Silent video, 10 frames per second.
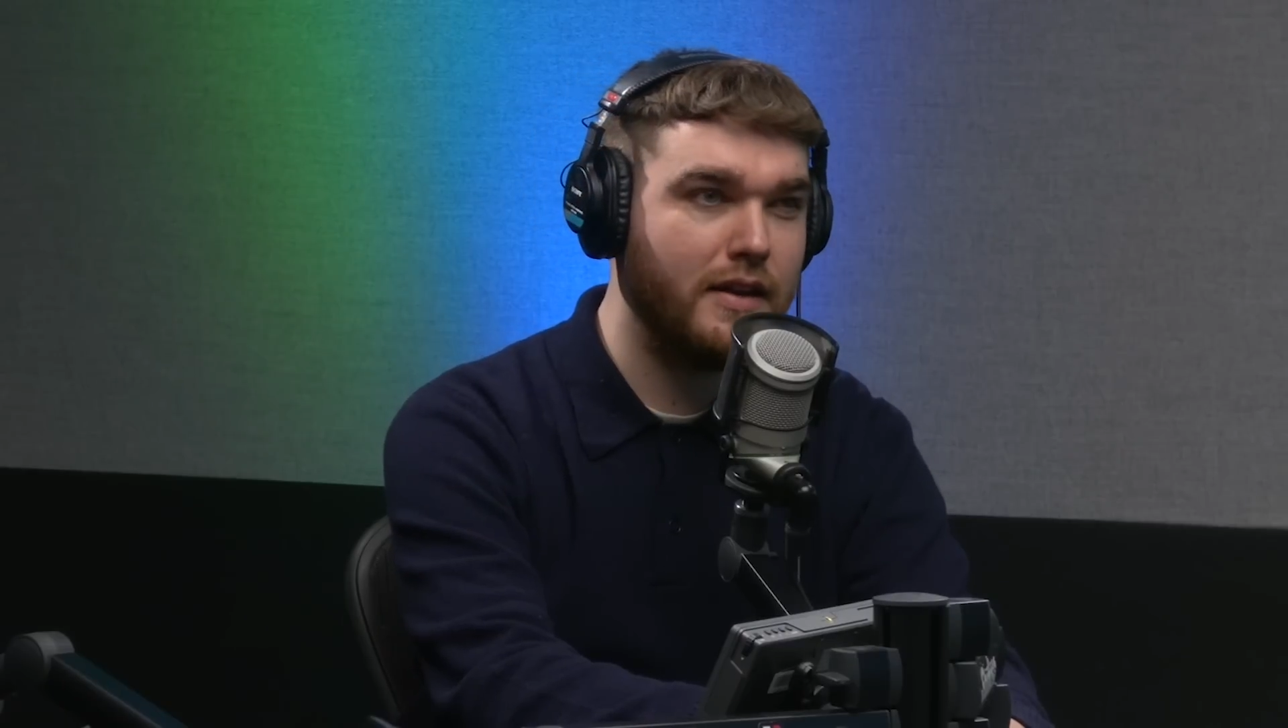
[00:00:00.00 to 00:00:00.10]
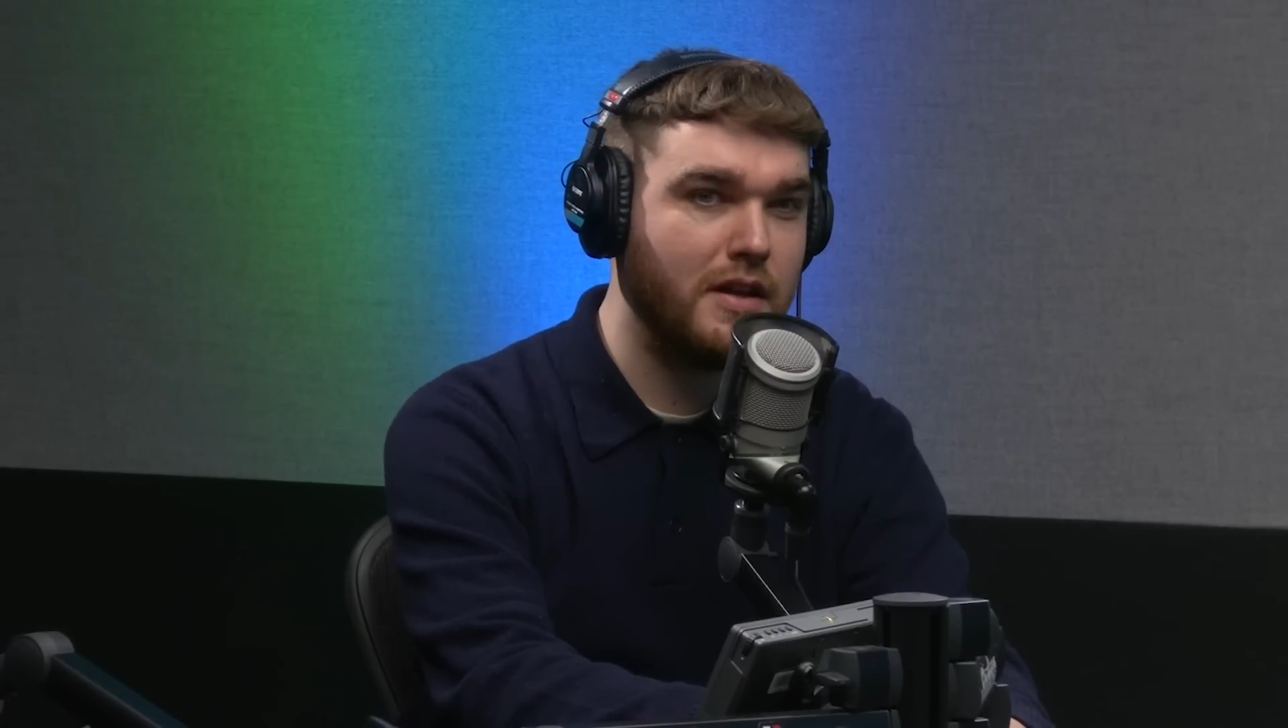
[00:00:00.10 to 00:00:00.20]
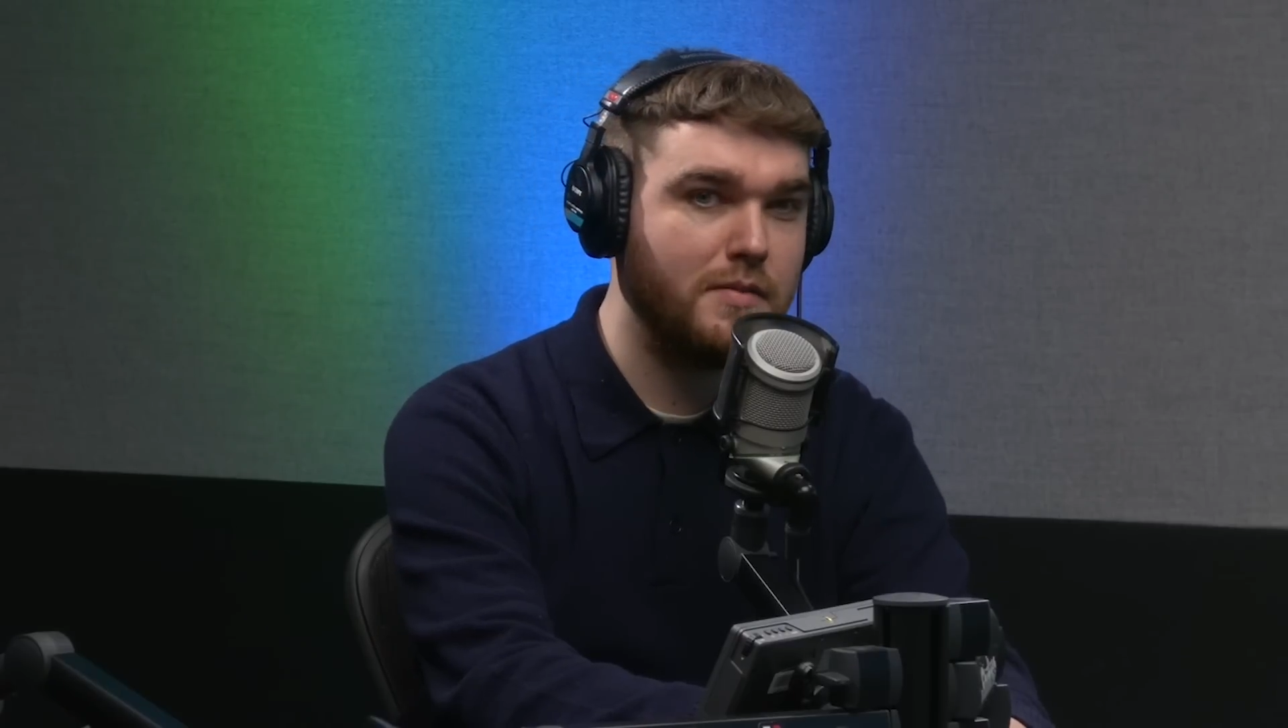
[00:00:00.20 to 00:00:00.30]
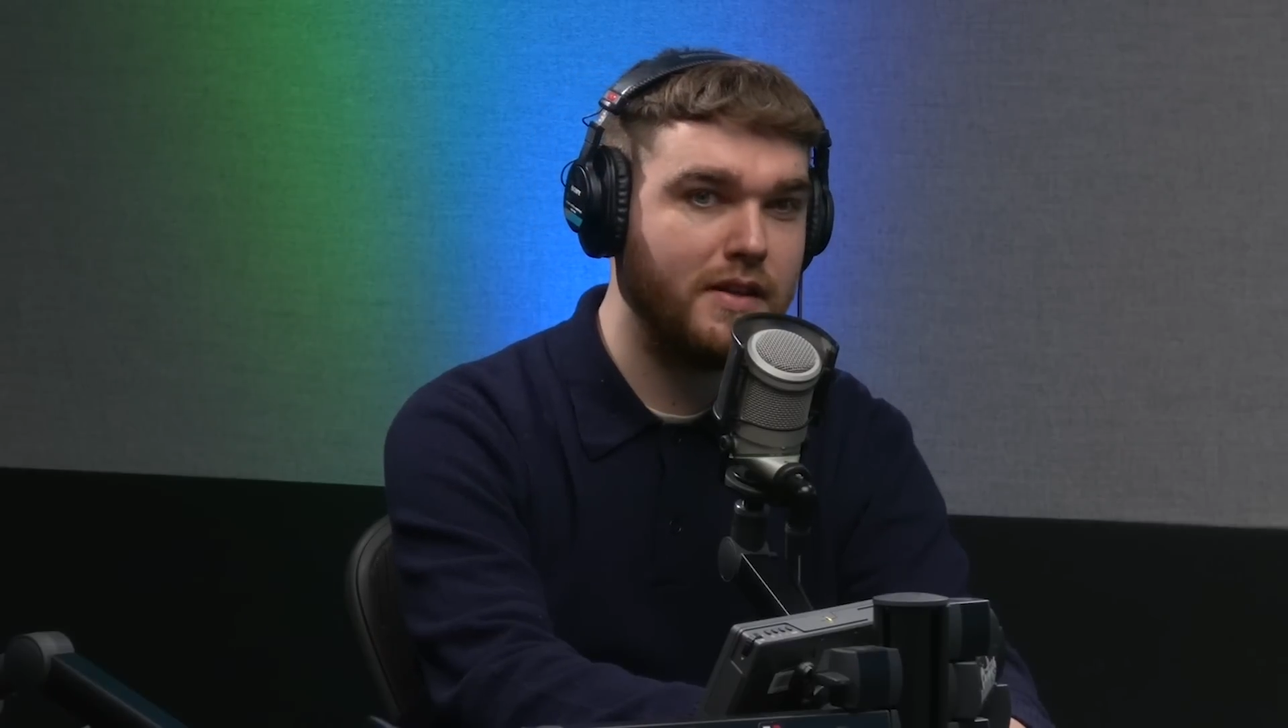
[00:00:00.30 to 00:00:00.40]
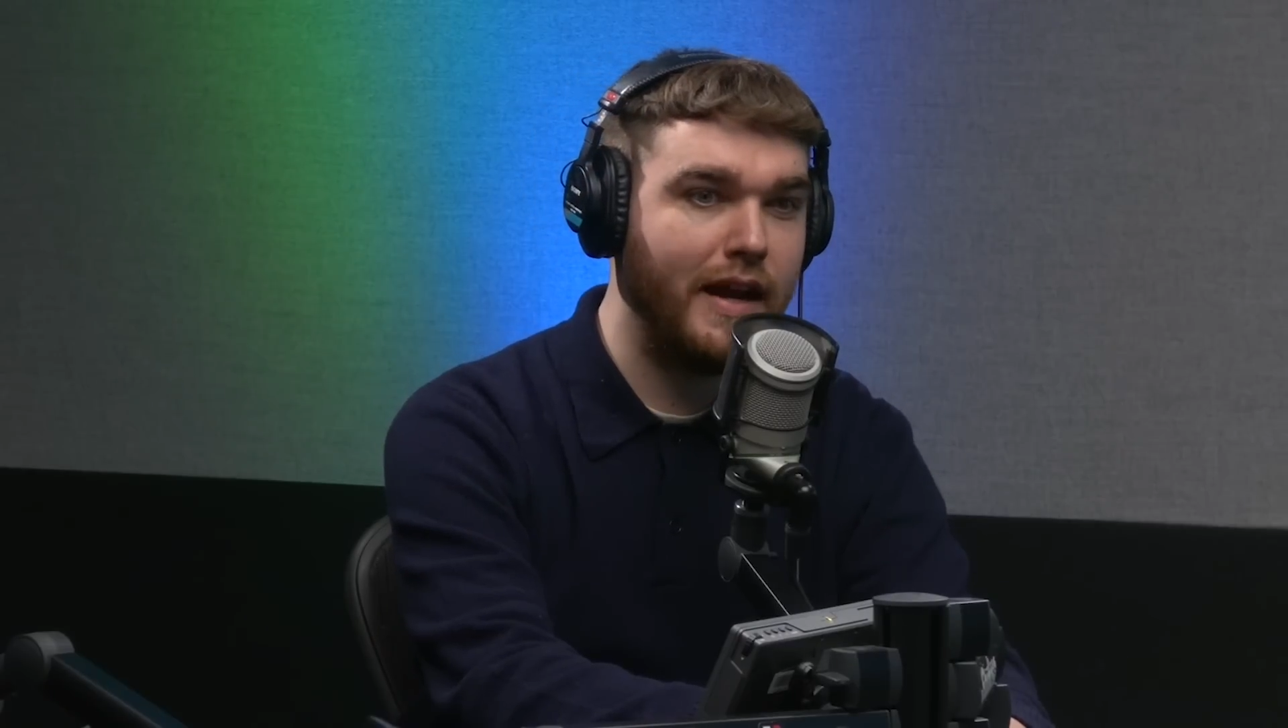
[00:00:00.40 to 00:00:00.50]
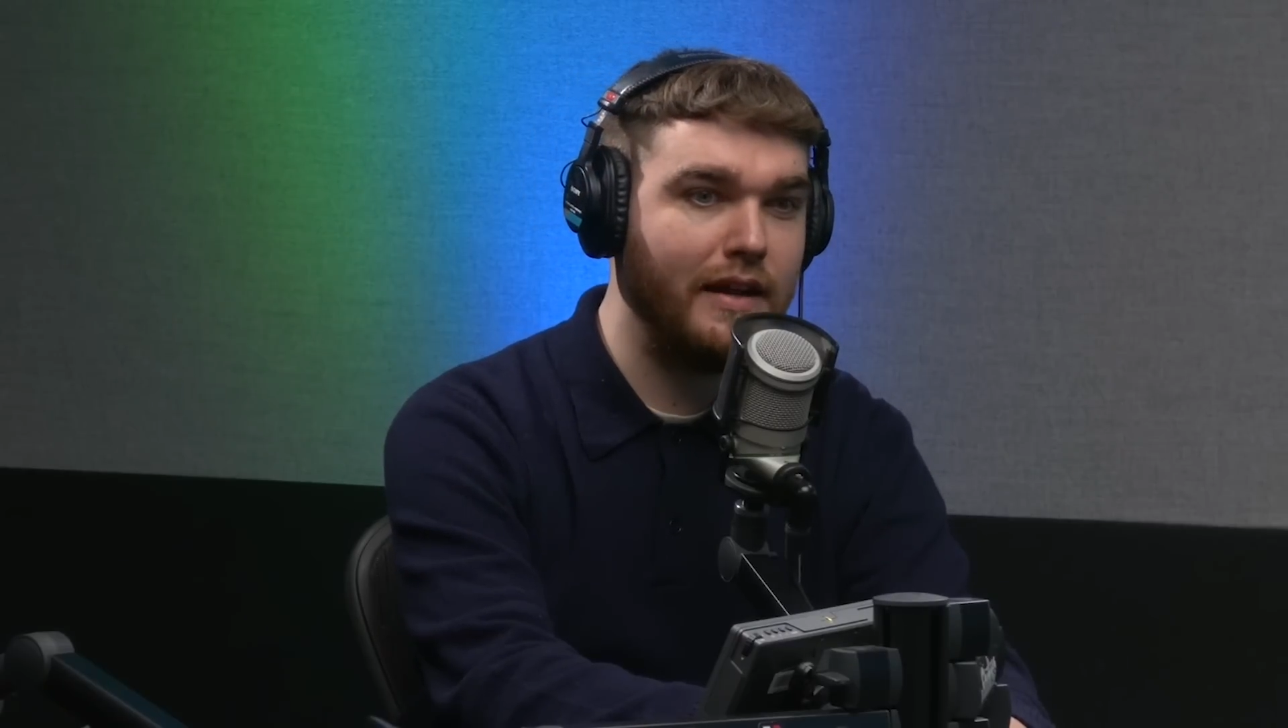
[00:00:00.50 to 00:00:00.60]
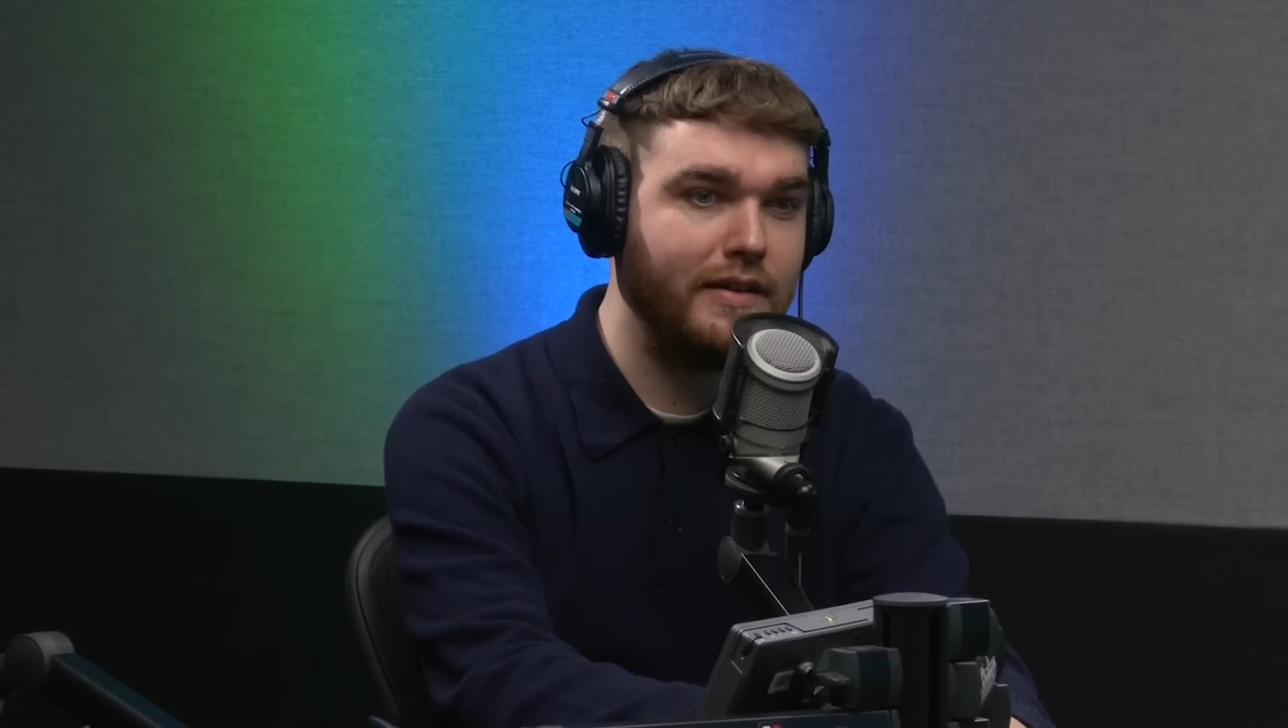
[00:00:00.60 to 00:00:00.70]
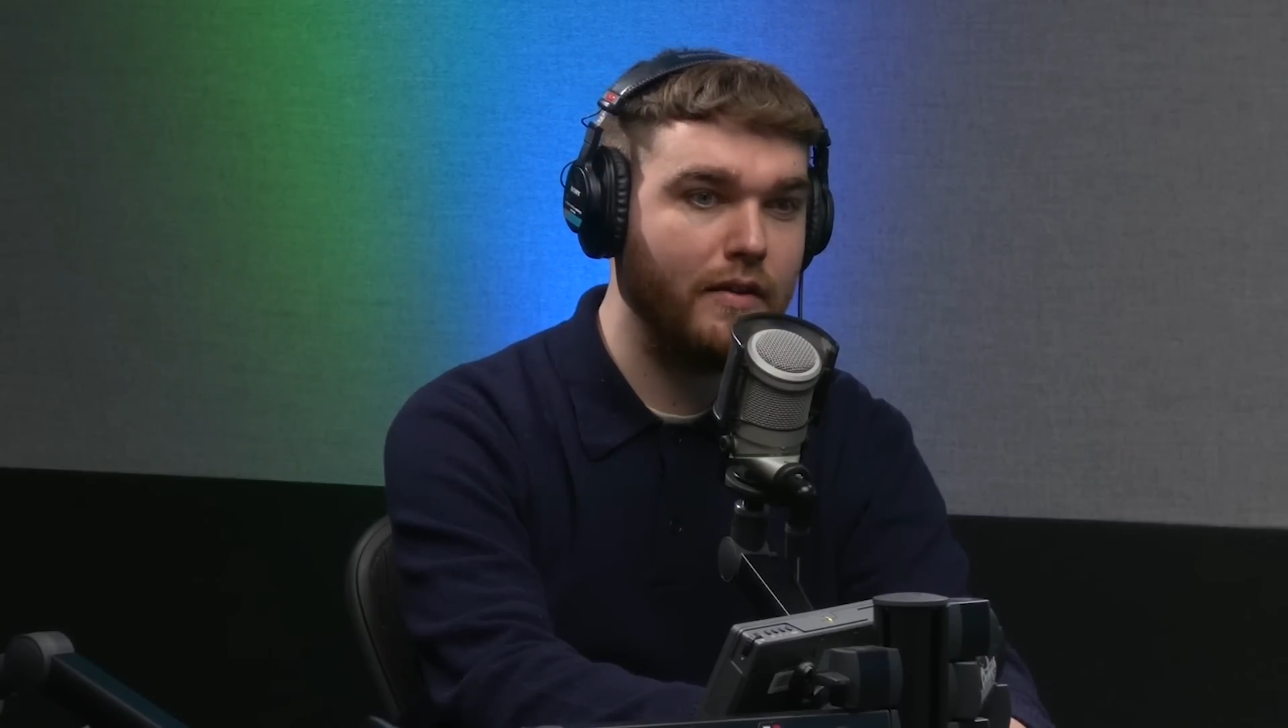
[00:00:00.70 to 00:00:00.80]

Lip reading: in terms of nailing